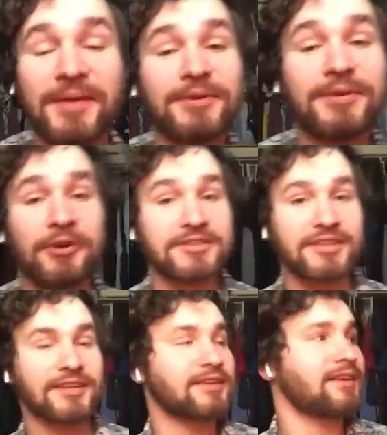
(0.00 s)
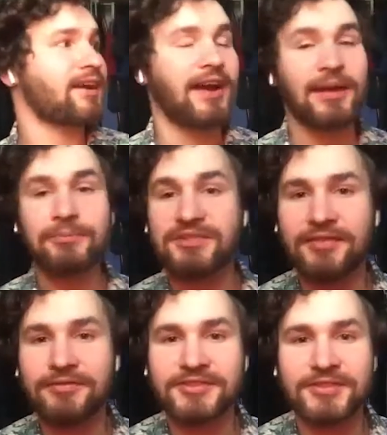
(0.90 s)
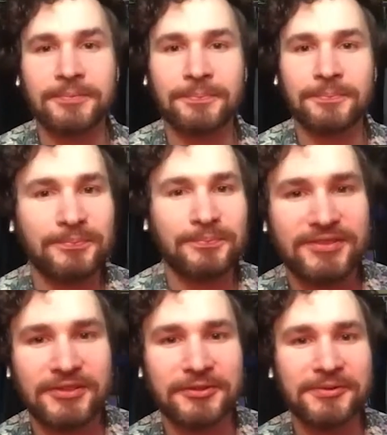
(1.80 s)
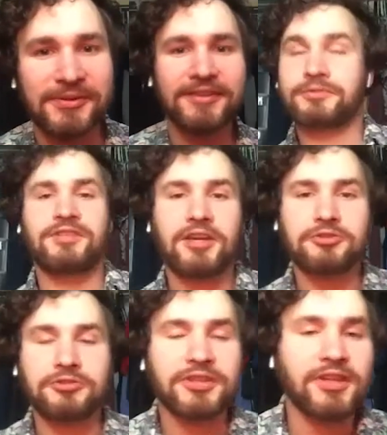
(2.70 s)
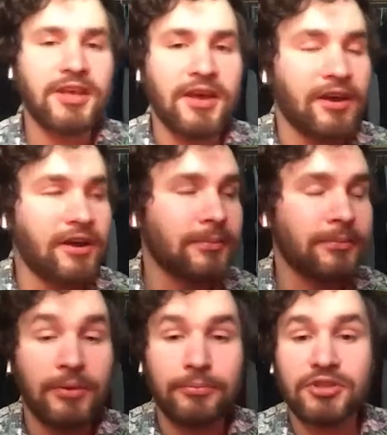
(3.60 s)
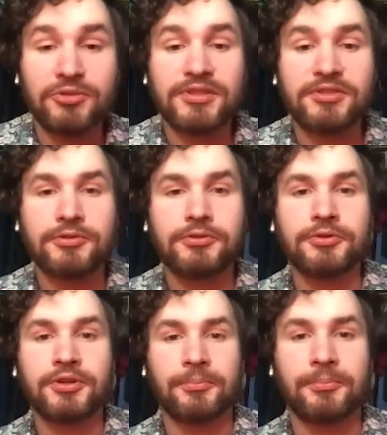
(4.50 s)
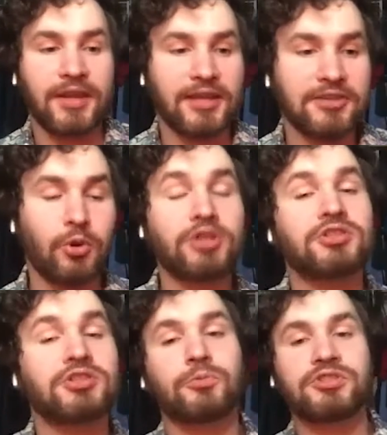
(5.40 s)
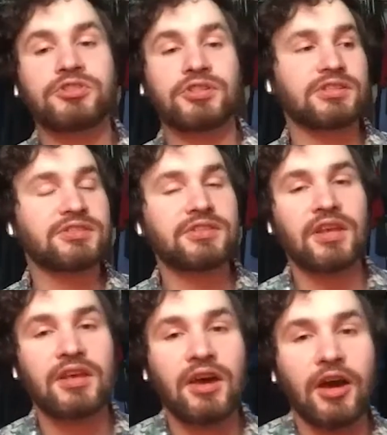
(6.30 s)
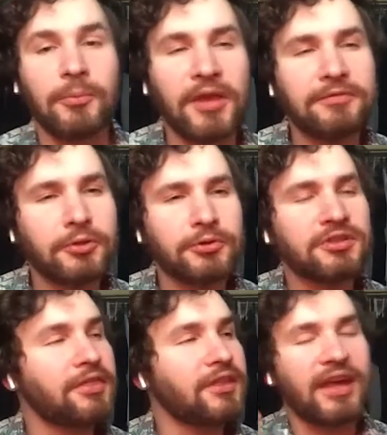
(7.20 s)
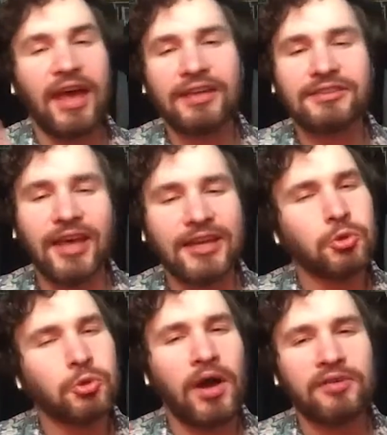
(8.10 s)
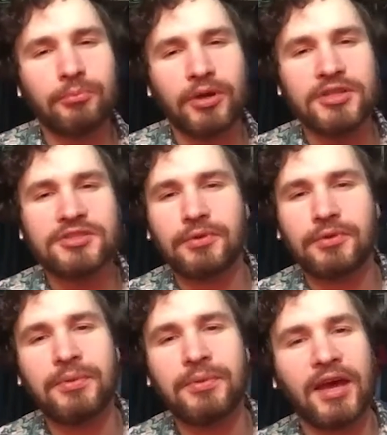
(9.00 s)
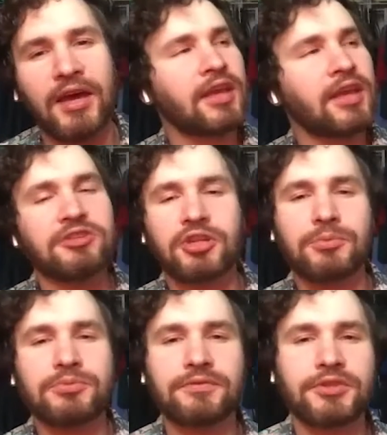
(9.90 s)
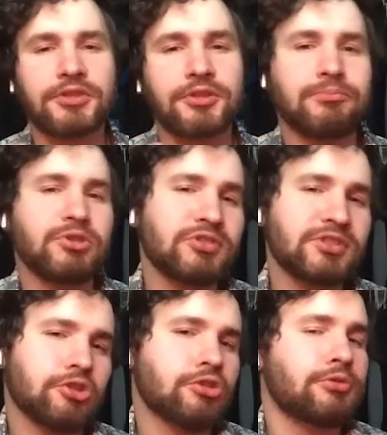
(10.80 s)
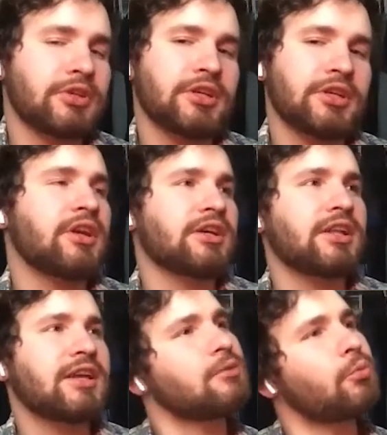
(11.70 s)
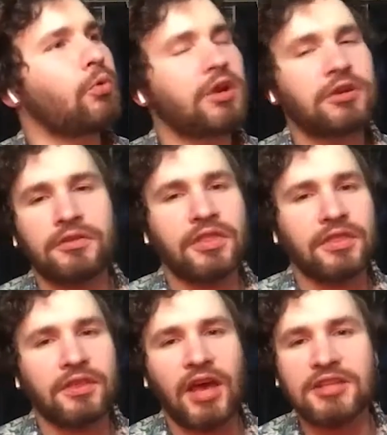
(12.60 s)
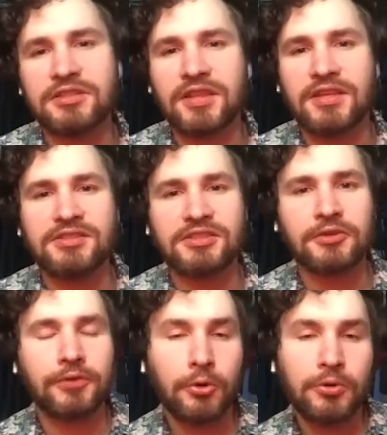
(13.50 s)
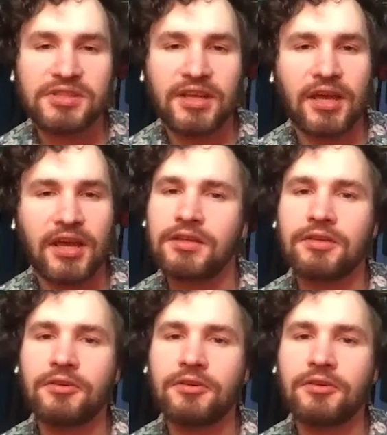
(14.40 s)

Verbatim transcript: Maybe one day. I'm saving some. So cool. So DokTrin, um, that brings me to my next question, which is, um, if you were to think ahead like twelve months from now, in terms of your music career, like what are the, the kinds of things that you're focusing on